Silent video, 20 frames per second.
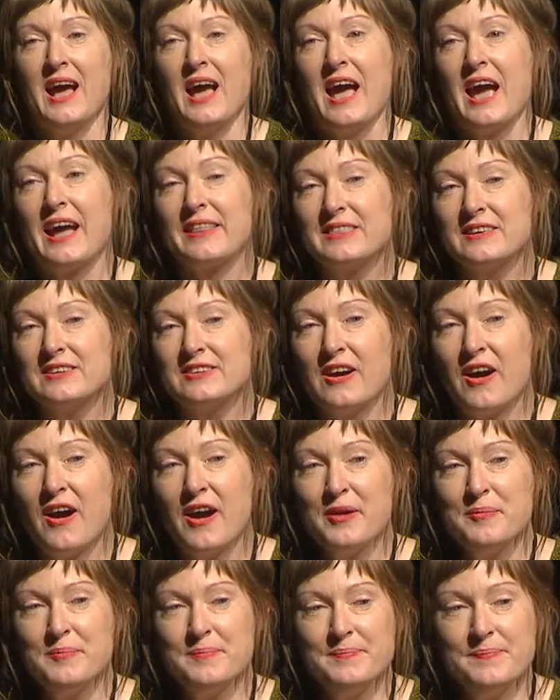At the
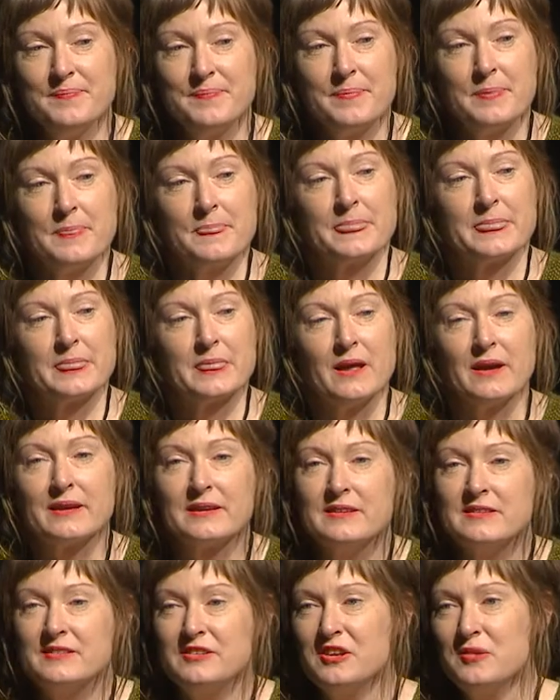time, I
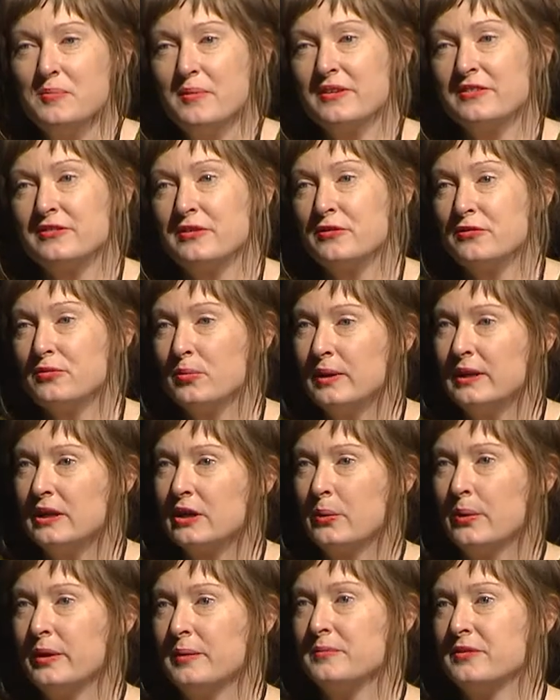considered myself well
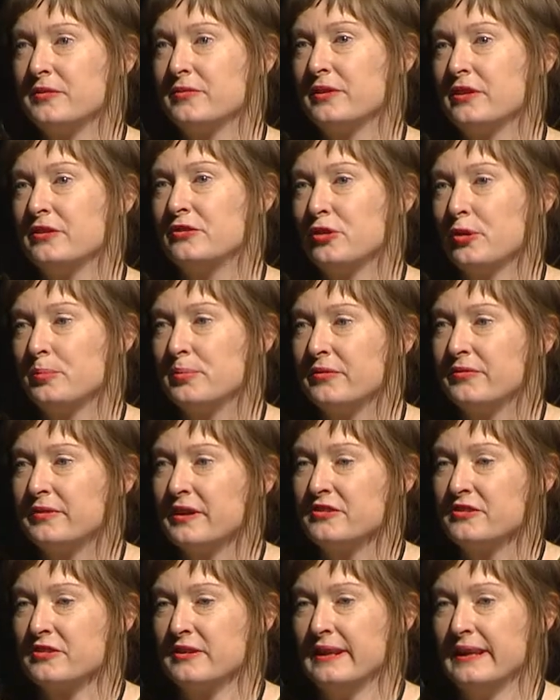equipped for the job
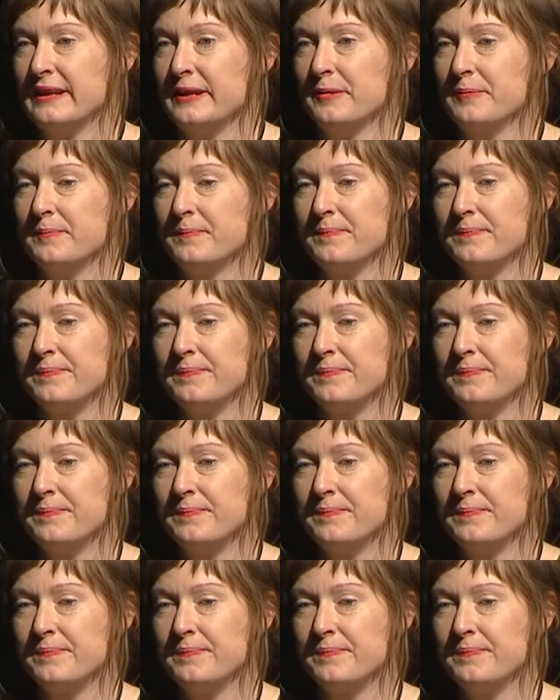professionally,